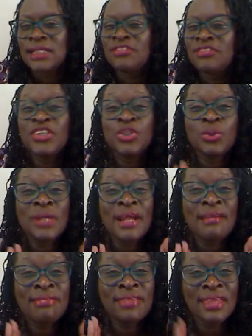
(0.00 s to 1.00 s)

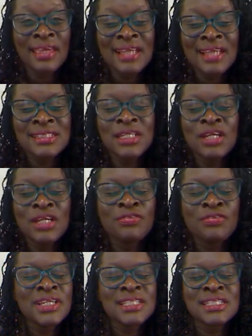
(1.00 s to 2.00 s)
Visionary thinking, as in, if
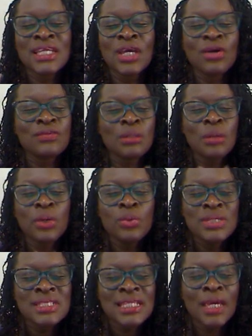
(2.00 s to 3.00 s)
you're just thinking of someone
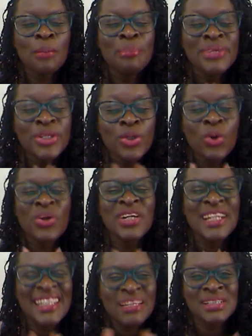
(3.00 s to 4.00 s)
who is thinking
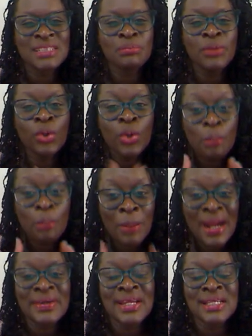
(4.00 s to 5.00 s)
beyond limits, beyond
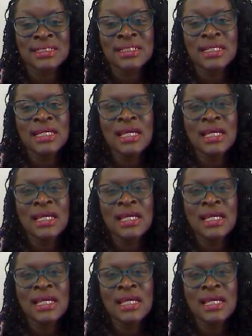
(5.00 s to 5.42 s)
barriers,